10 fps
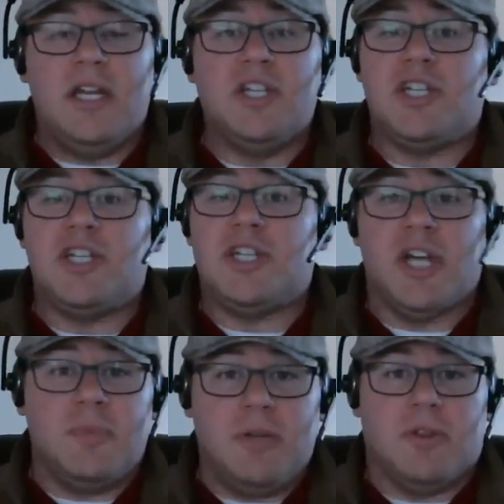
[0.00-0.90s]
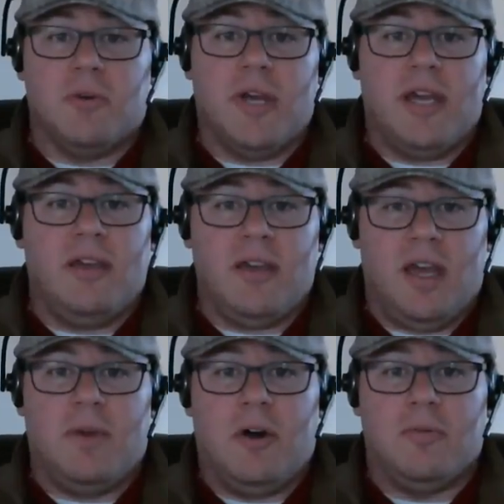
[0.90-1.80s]
He shocked me with the way he
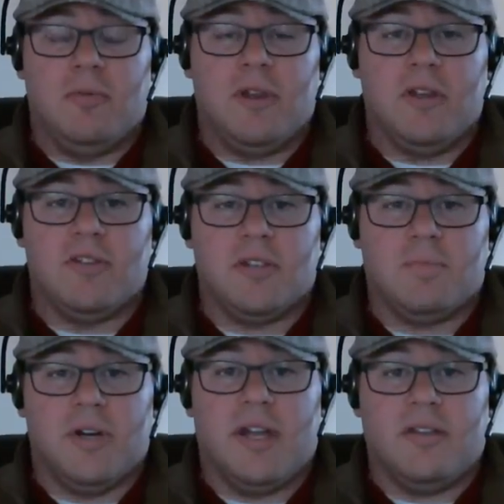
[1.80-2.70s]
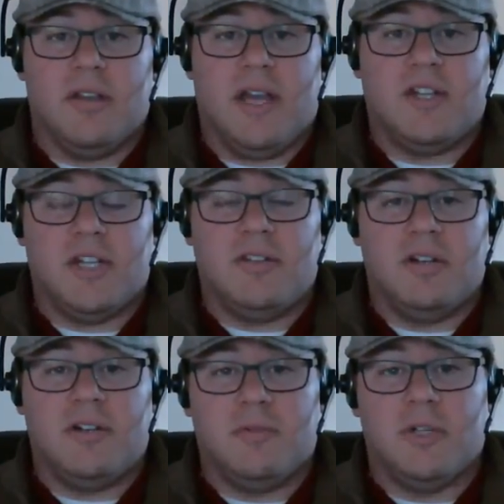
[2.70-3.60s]
came out and, and supplanted A J.
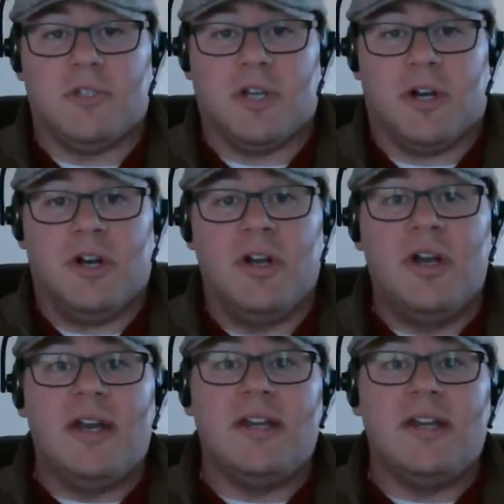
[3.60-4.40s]
Dillon when he was hurt.